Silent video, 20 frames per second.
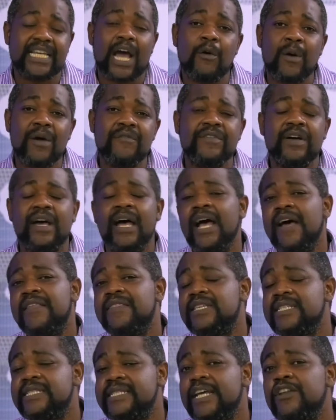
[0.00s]
However,
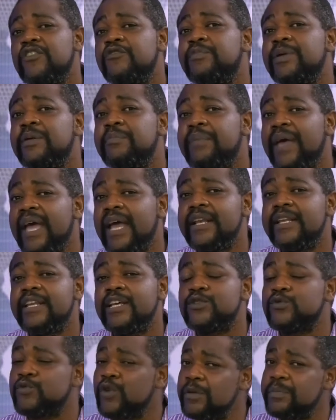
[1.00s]
the state of
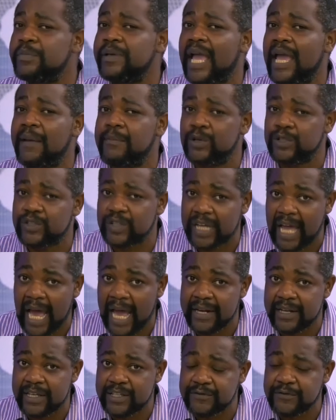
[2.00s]
preparedness would be able to
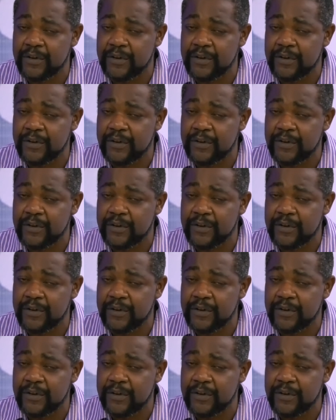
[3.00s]
guide us